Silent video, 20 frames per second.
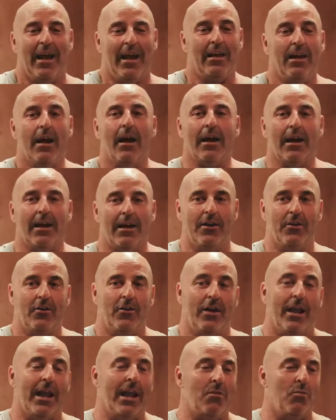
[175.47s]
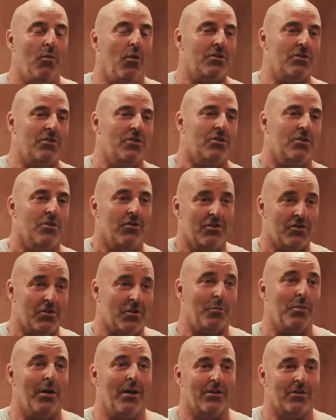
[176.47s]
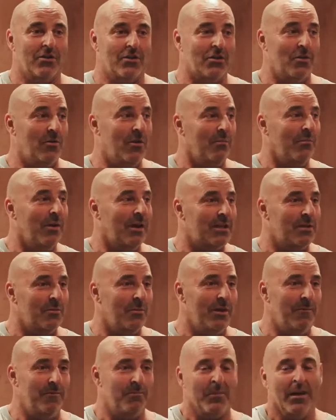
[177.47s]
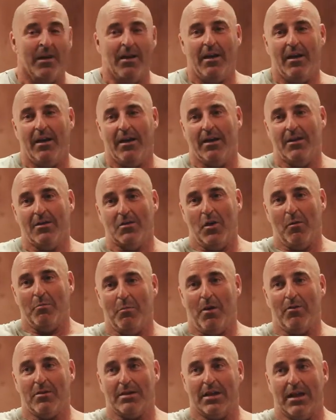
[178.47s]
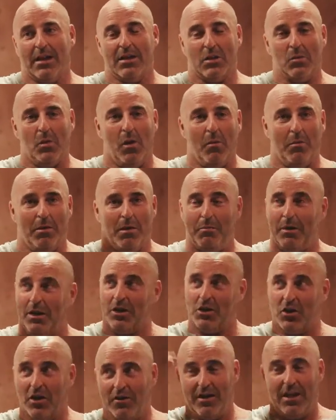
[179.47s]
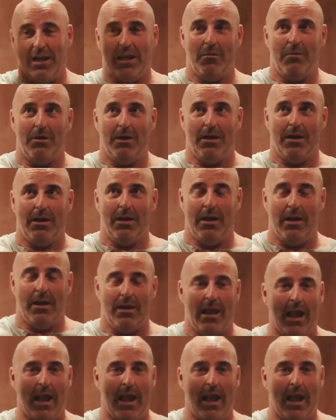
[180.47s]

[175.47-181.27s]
Luckily, her aim wasn't as good as her punch, so it missed me, and it sort of bounced against the wall, but a big chunk of it hit me in